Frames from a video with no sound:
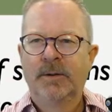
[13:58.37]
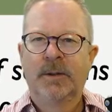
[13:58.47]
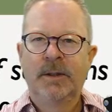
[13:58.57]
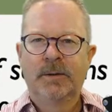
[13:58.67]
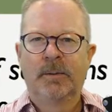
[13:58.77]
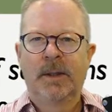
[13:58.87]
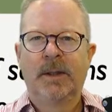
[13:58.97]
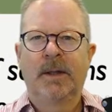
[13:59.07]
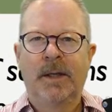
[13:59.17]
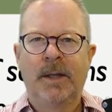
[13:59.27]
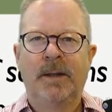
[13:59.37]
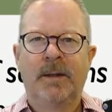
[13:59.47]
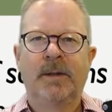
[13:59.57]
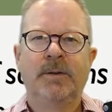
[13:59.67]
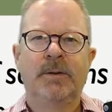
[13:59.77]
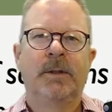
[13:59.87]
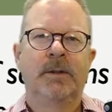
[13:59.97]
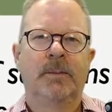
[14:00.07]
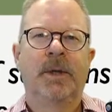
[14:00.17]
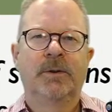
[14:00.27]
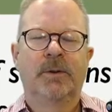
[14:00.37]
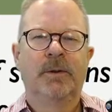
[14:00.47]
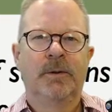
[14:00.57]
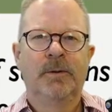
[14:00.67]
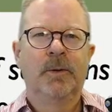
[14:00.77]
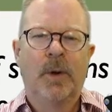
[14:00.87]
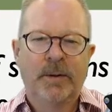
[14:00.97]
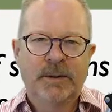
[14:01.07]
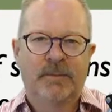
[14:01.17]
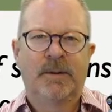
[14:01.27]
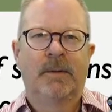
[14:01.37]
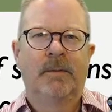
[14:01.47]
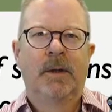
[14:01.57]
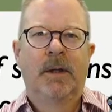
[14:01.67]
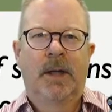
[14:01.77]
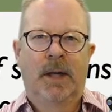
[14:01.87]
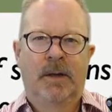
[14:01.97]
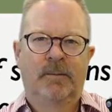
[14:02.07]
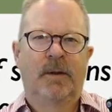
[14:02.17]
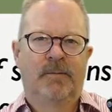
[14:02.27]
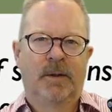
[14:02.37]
So these are really the key things you need to make sure you do. You always have to have a